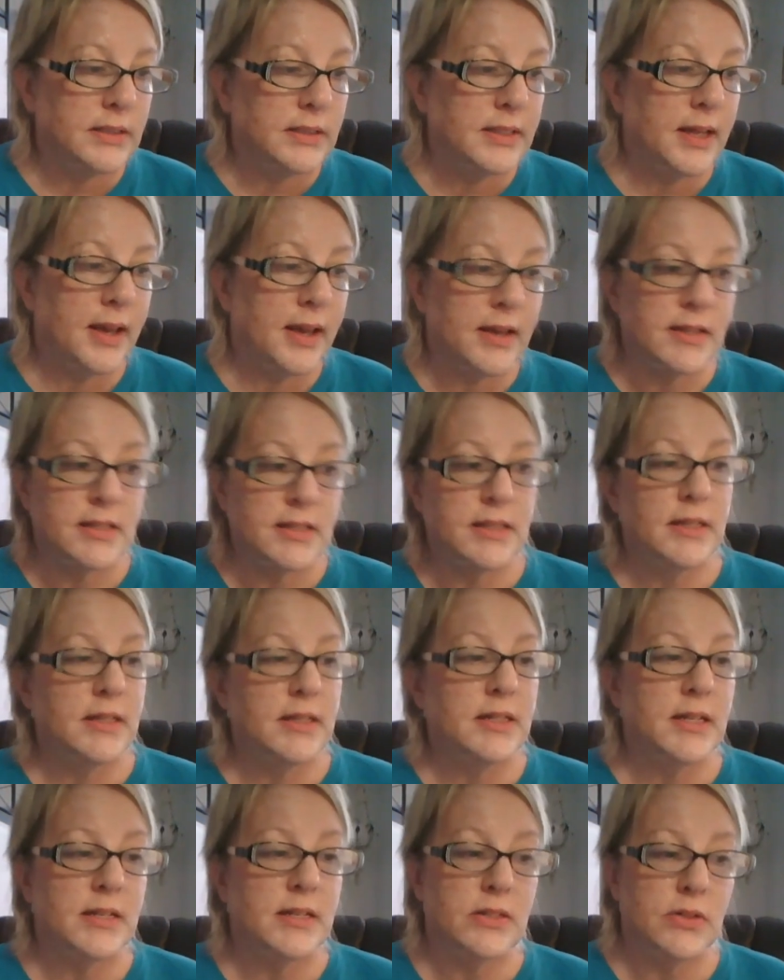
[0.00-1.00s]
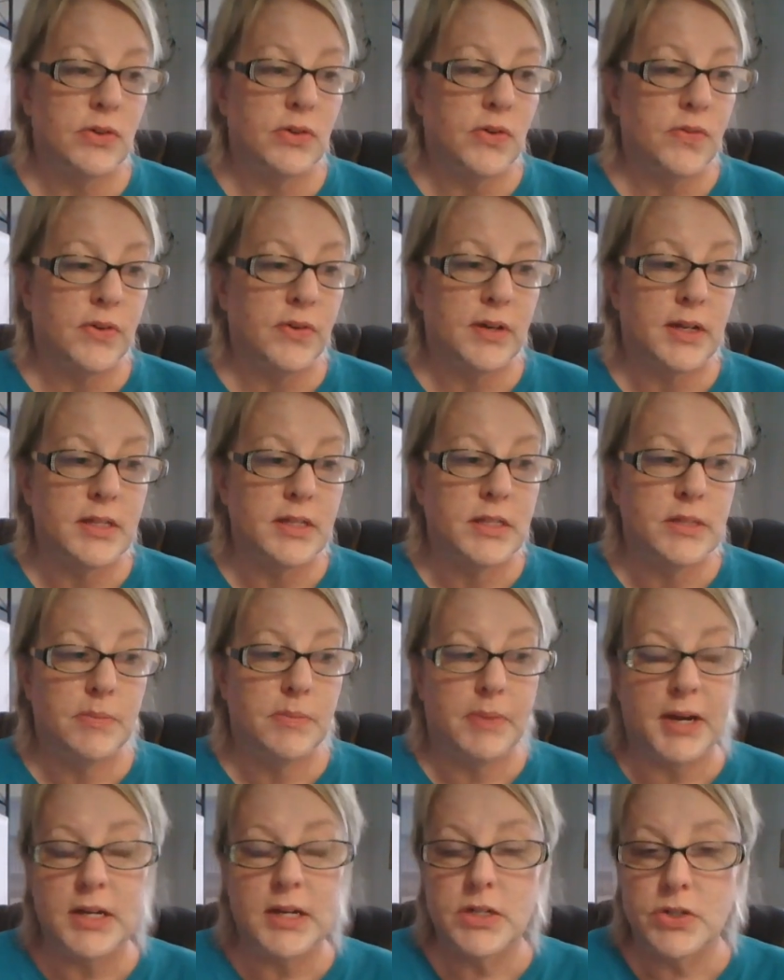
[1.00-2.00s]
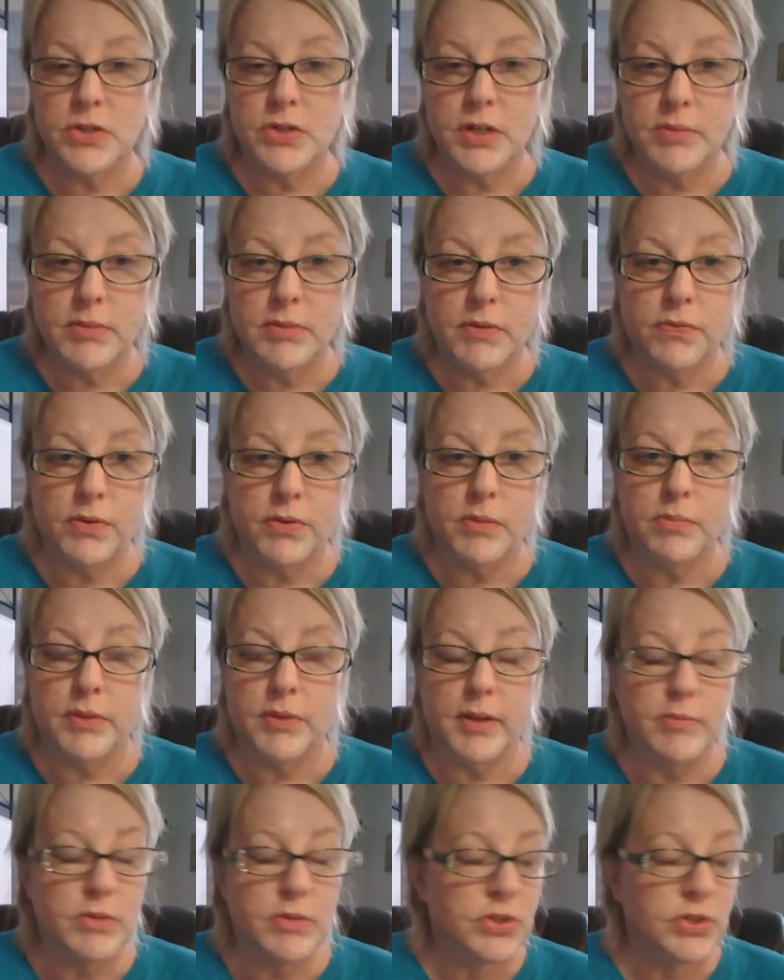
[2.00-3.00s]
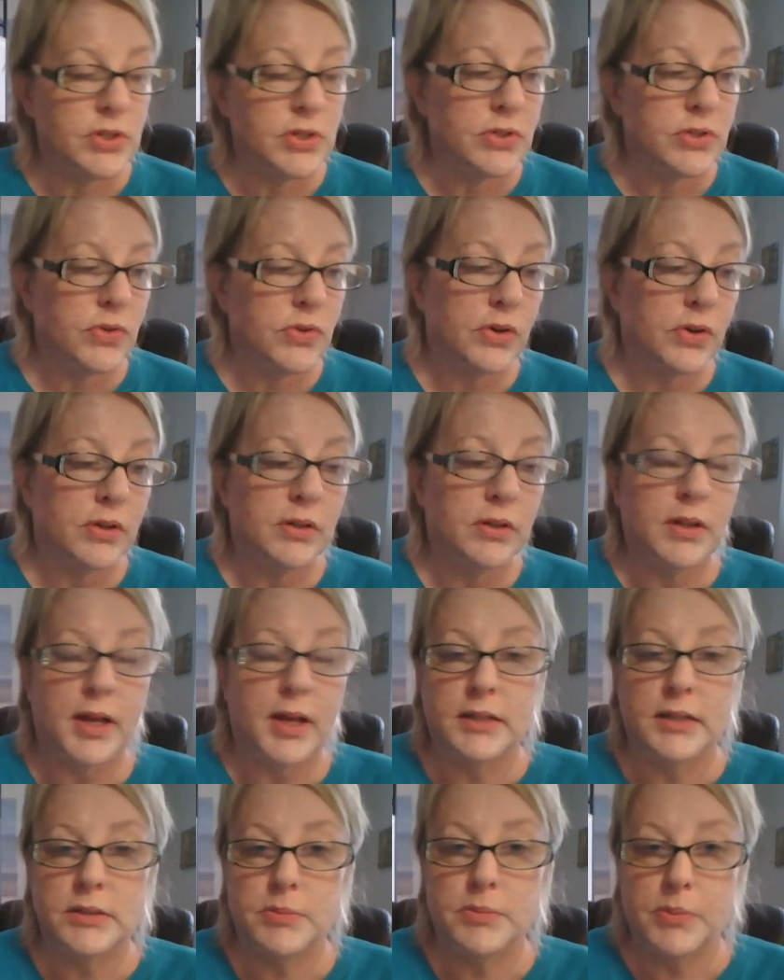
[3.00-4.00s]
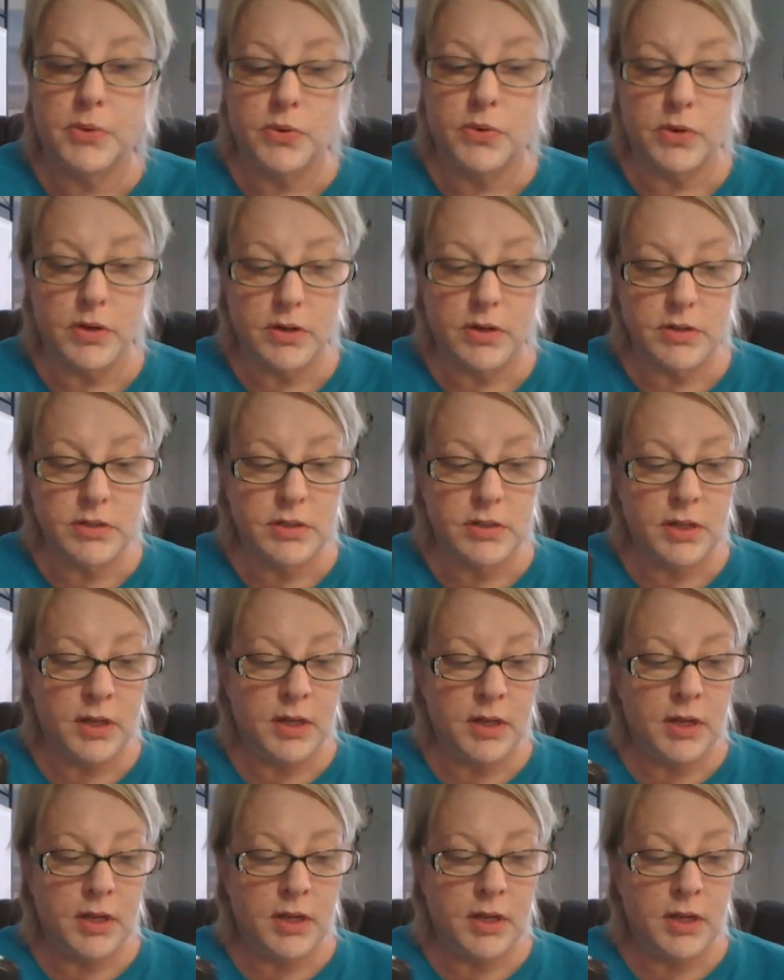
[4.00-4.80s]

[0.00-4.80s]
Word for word: It's excellent as an overnight spot treatment for blemishes or clogged pores.